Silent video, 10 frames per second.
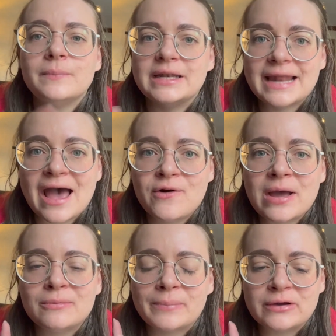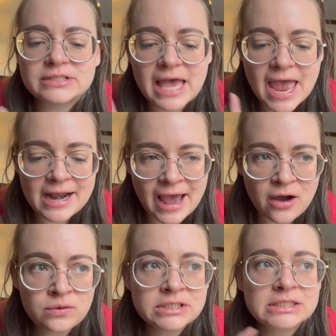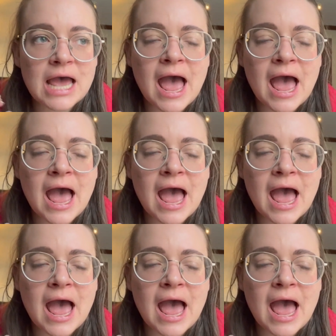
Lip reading: But now I'm about to head out.